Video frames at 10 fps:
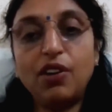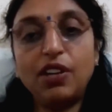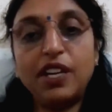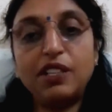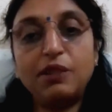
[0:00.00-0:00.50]
the
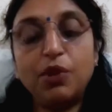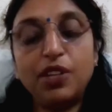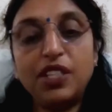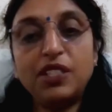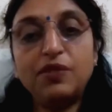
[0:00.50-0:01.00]

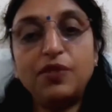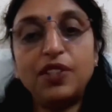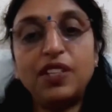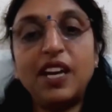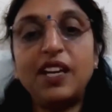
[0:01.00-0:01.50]
autoantibodies
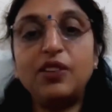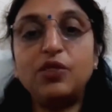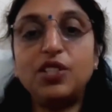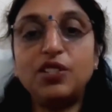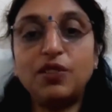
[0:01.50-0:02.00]
for the
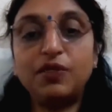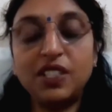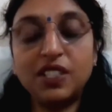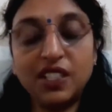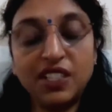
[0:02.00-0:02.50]
diagnosis of
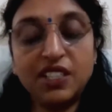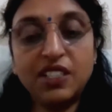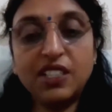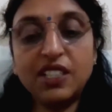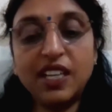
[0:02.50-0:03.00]
these conditions.